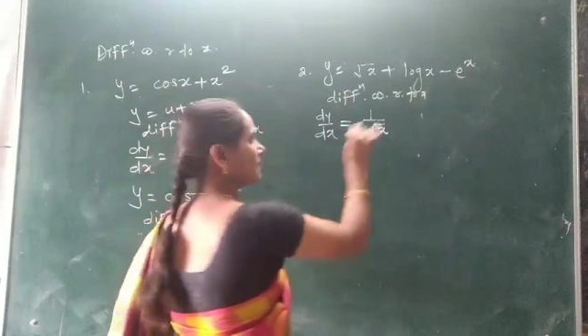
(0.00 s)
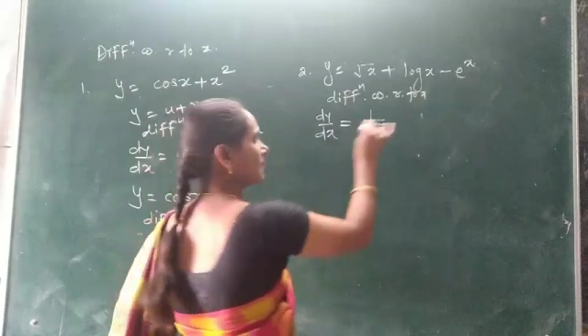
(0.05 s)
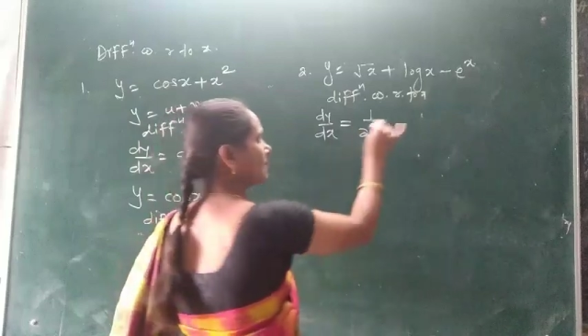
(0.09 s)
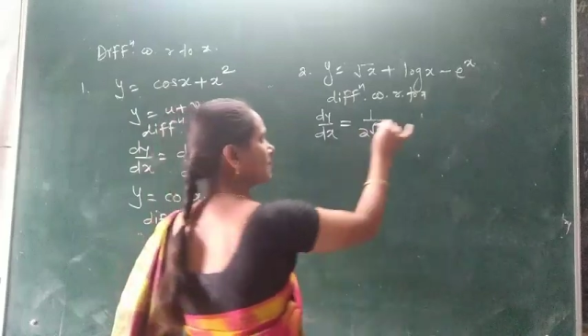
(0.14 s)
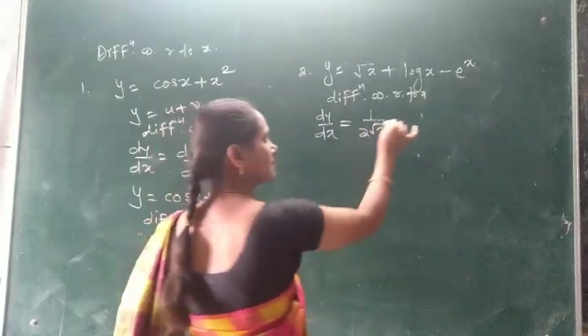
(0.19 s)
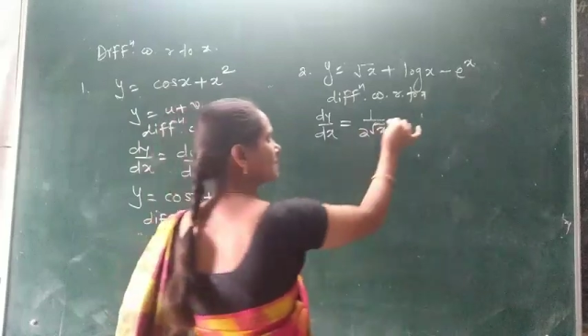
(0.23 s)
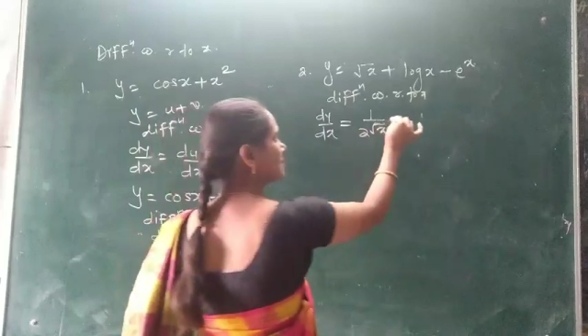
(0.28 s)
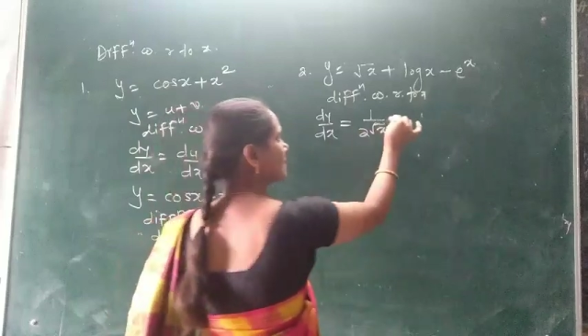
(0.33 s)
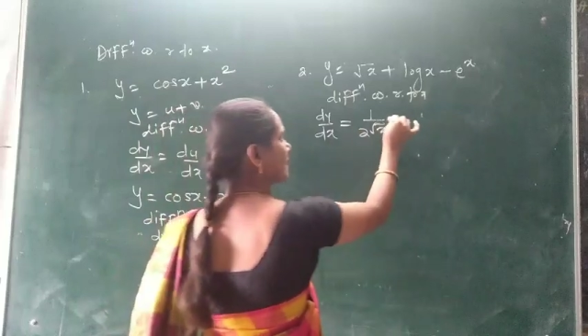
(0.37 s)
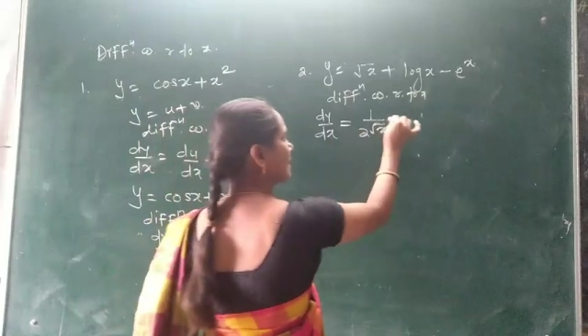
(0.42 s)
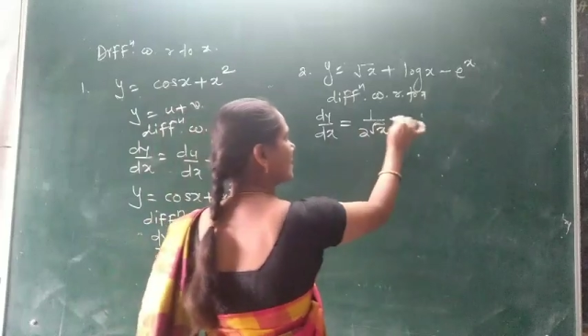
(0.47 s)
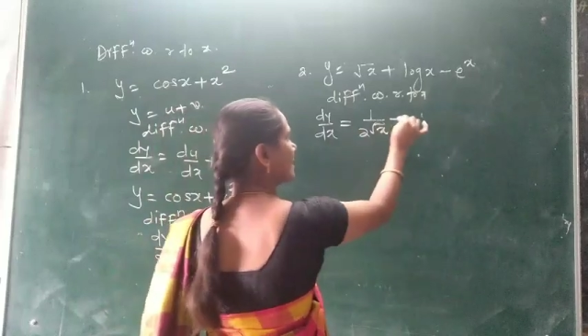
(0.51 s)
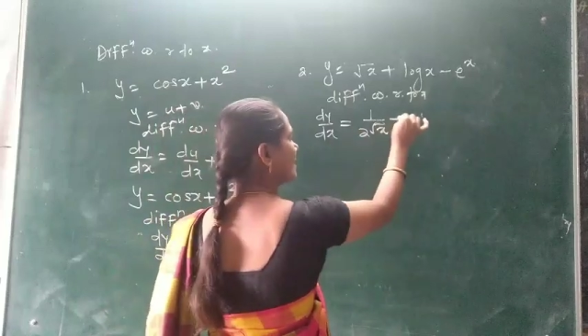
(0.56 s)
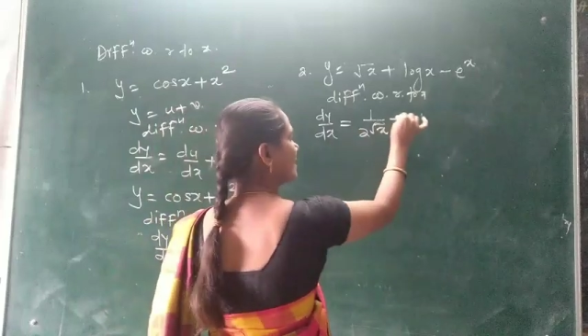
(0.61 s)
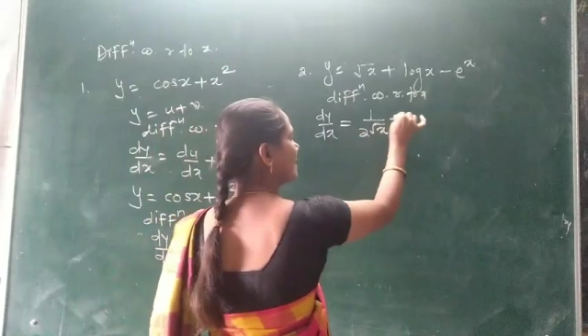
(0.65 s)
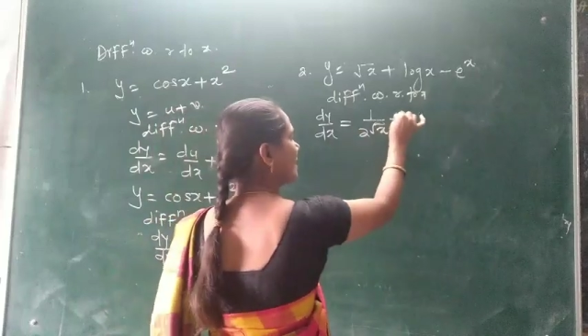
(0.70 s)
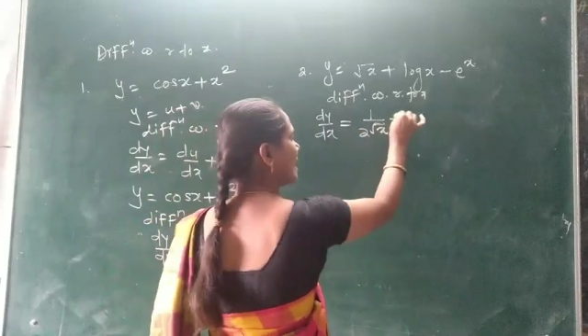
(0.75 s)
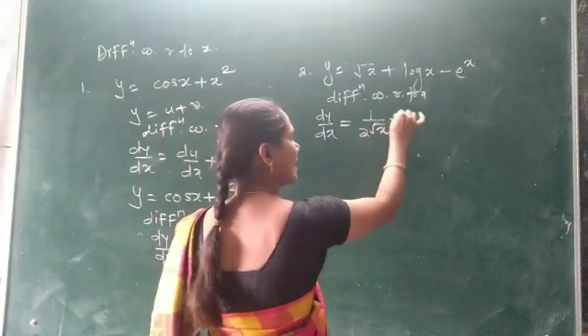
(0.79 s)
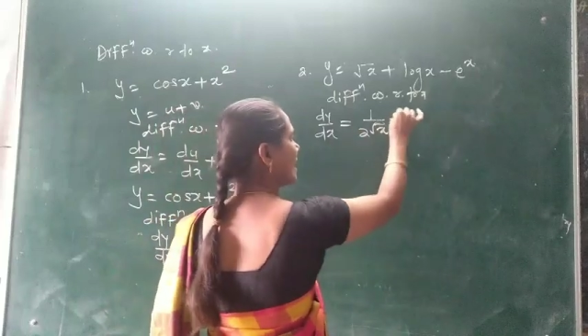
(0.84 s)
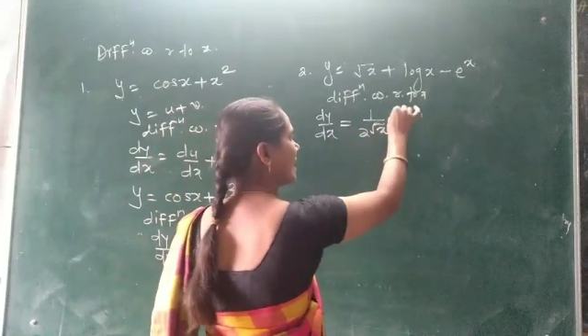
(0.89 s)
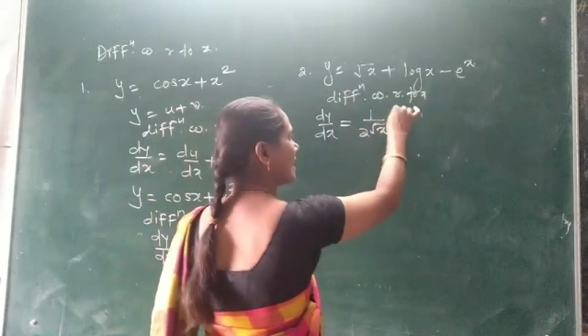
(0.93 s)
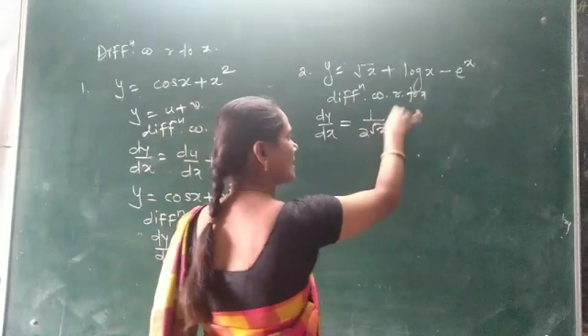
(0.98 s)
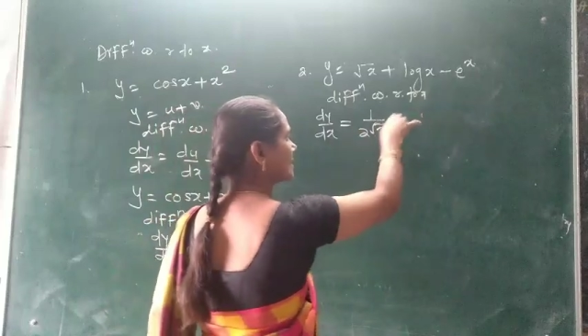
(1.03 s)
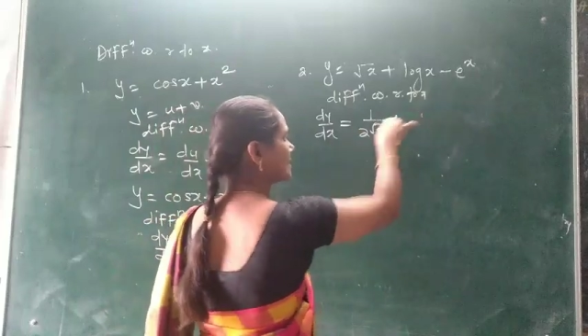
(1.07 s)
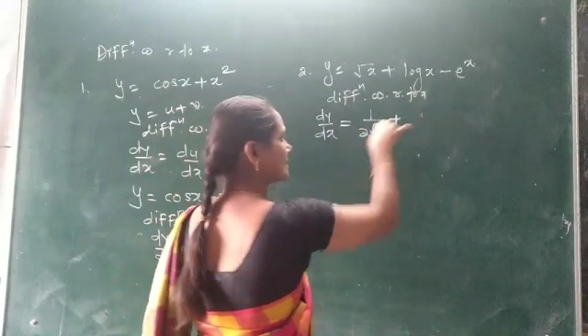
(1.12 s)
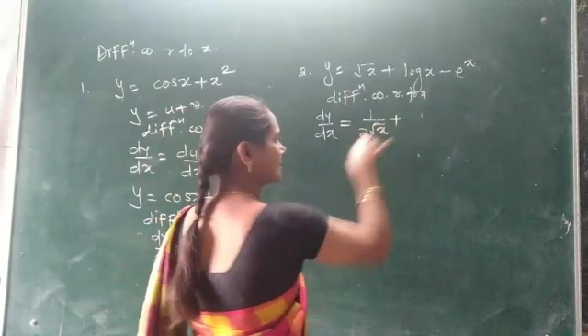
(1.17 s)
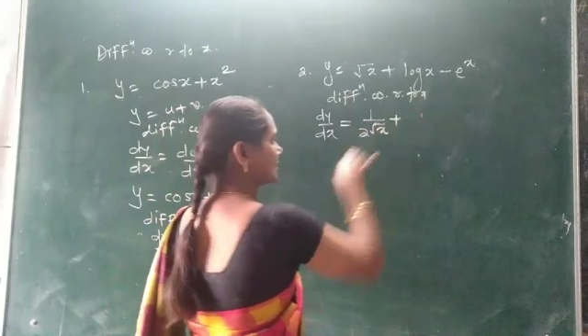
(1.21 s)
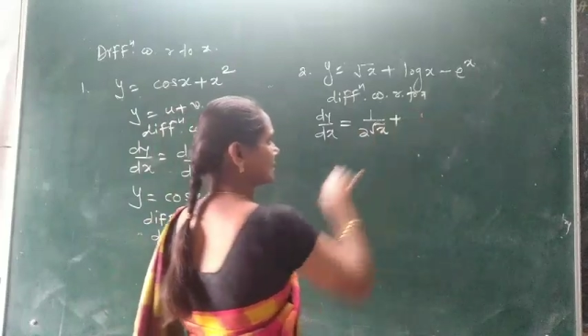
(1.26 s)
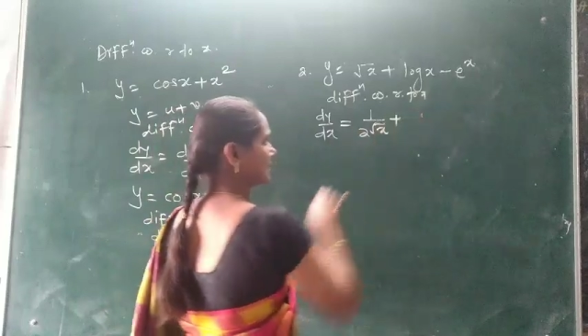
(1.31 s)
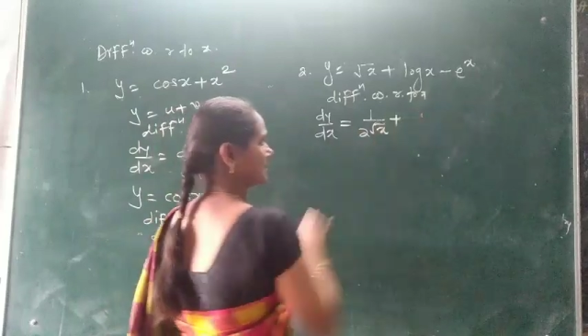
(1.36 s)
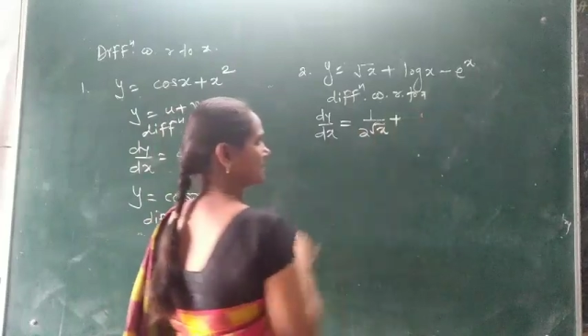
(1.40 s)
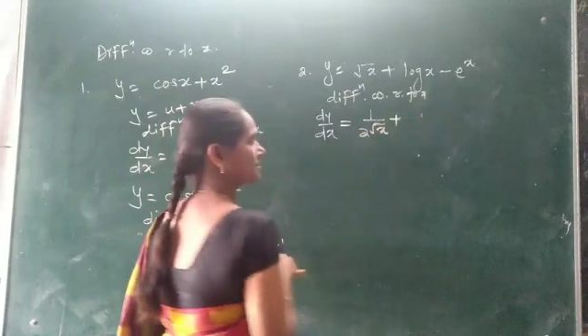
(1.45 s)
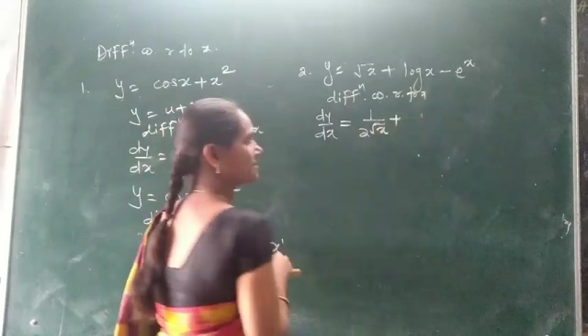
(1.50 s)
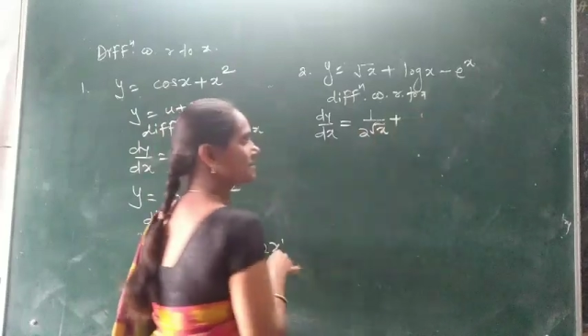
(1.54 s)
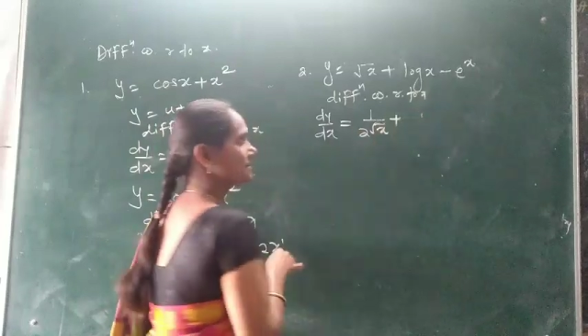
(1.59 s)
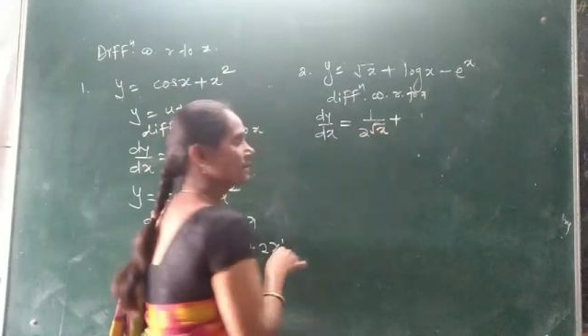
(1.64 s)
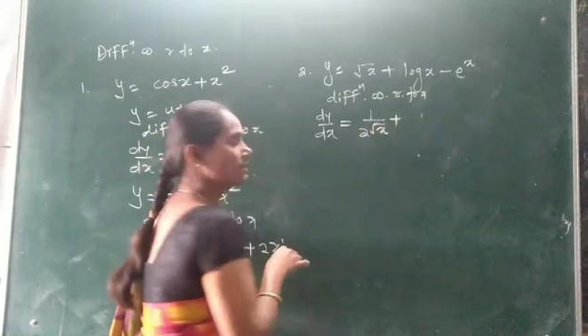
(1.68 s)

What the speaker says: plus sign as it is.